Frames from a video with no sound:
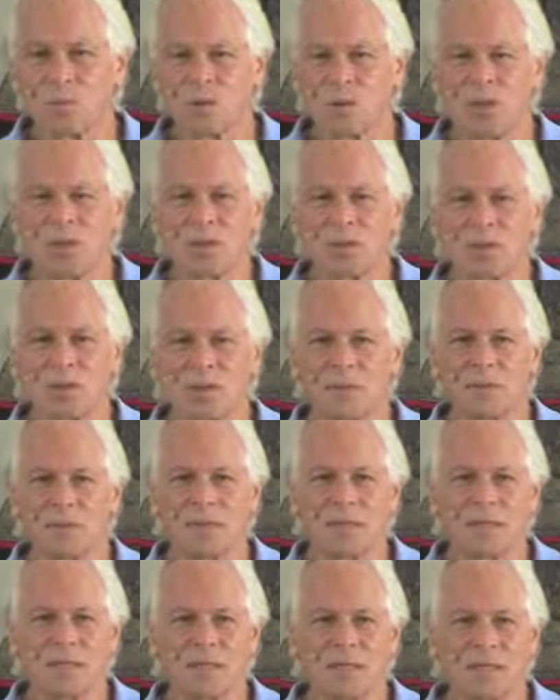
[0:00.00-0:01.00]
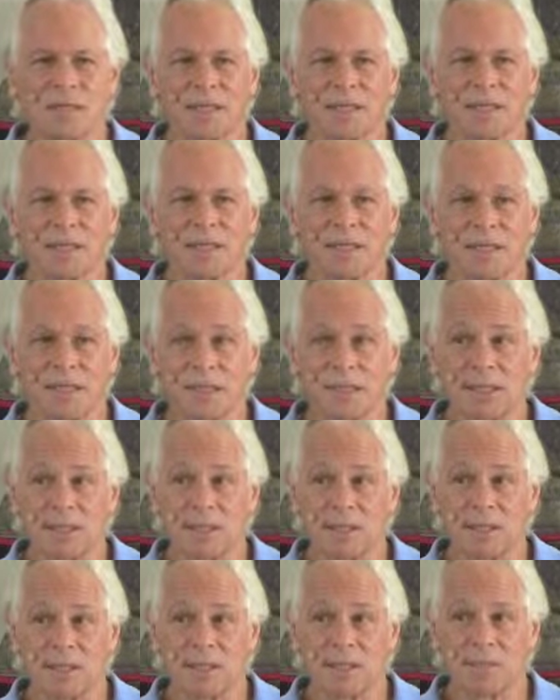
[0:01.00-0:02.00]
Why is the mind not at
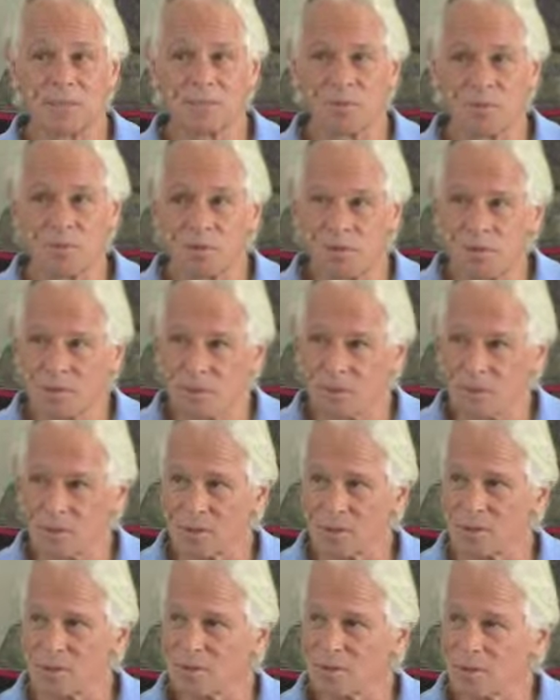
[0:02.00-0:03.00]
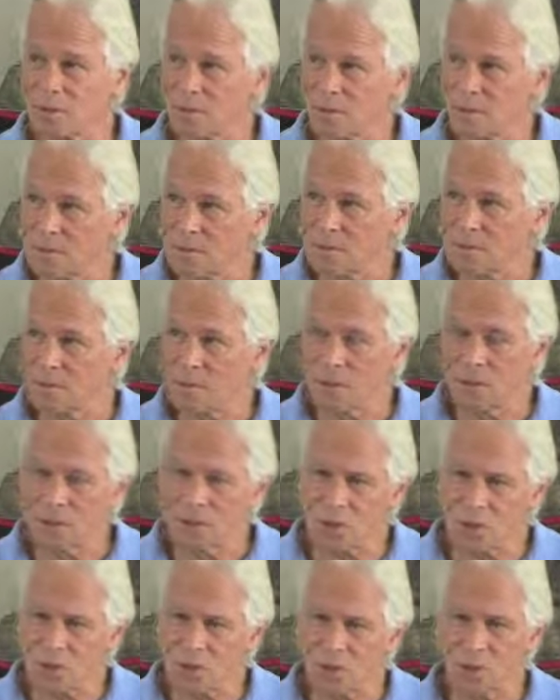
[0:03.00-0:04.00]
ease? Because we
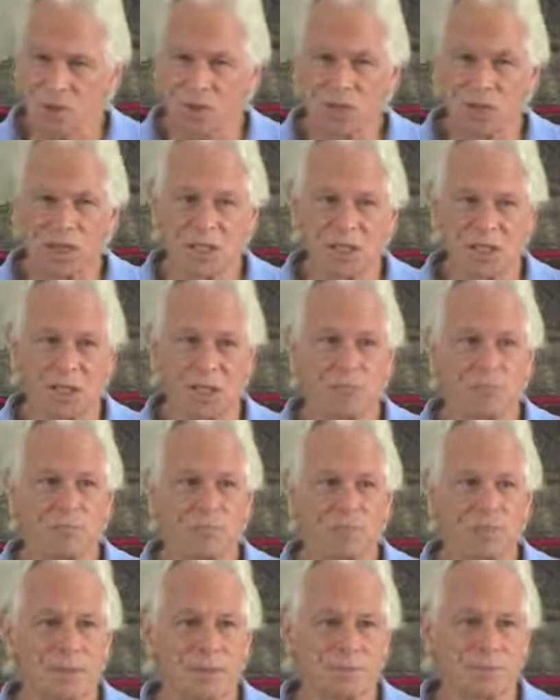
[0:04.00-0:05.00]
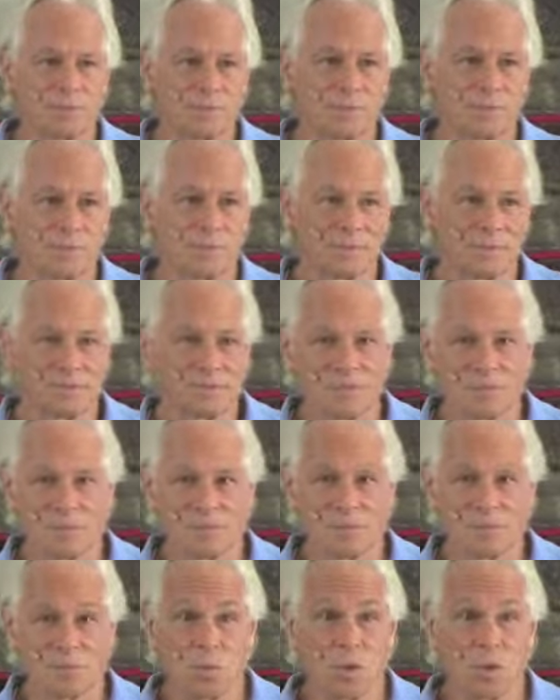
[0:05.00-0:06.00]
are stirring it up.
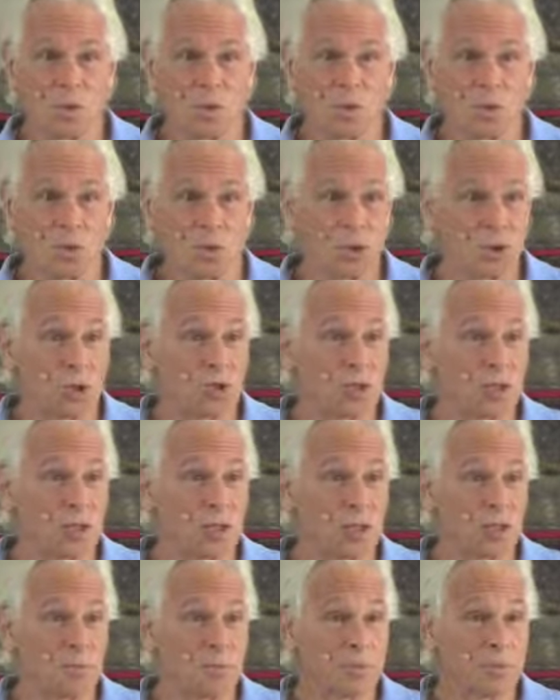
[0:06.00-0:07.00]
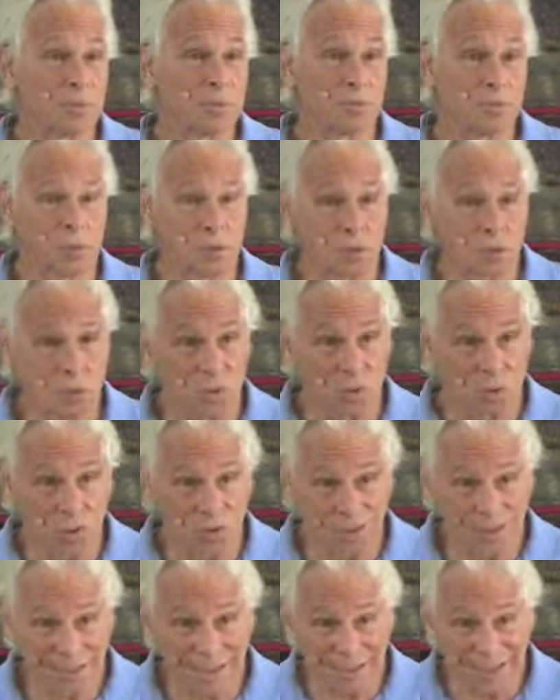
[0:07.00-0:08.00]
Why are we stirring it up? Because we
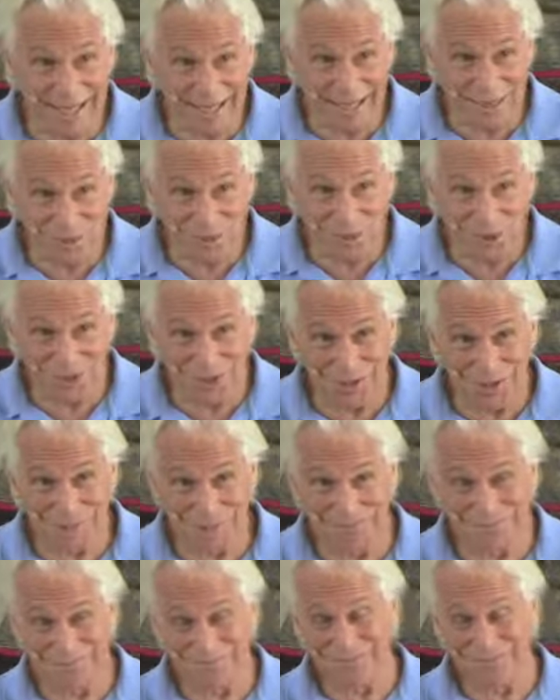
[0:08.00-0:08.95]
are attached.